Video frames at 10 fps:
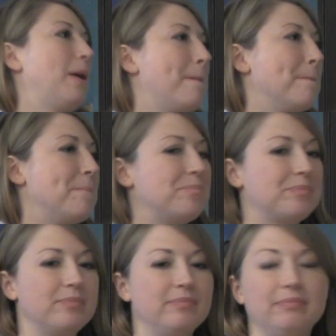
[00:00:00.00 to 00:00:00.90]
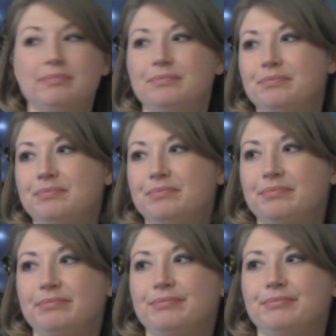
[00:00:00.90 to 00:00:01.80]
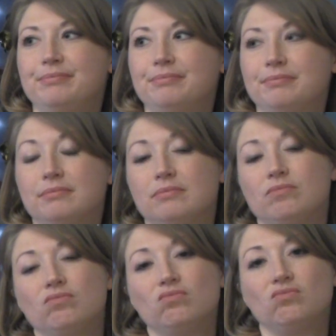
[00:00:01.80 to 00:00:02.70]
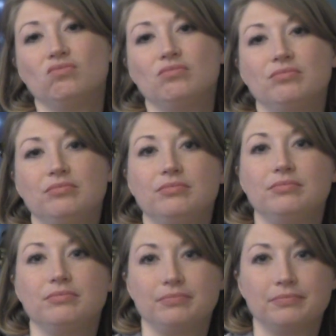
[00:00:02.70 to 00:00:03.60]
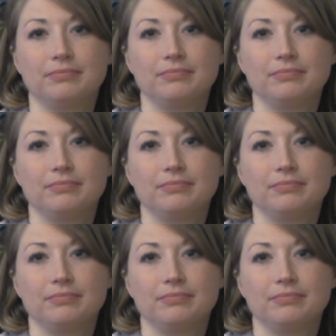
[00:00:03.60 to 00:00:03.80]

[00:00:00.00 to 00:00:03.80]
This person isn't speaking.